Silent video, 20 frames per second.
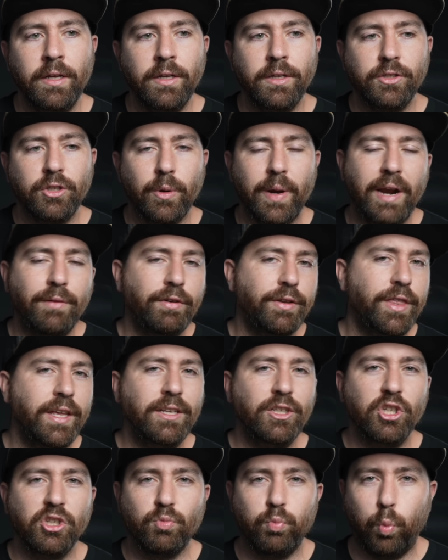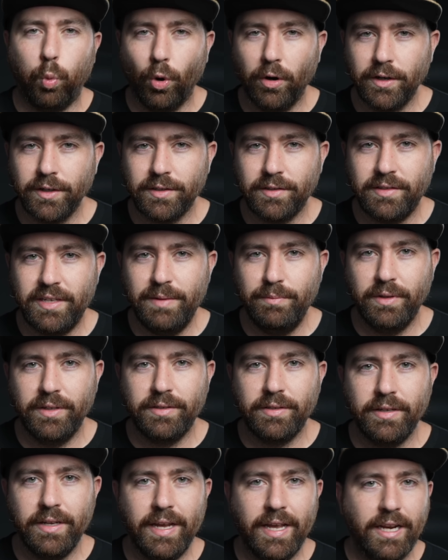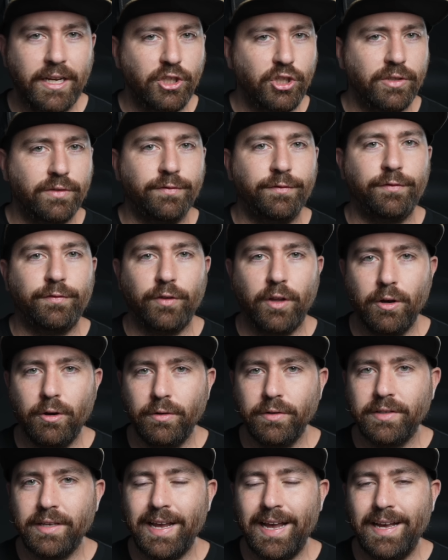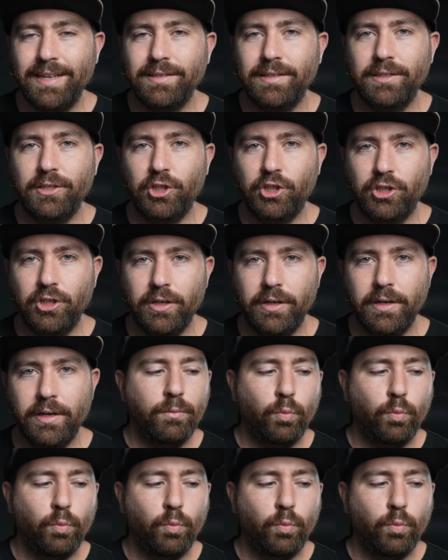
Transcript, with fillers: So everything just works seamlessly and it just flows as it should.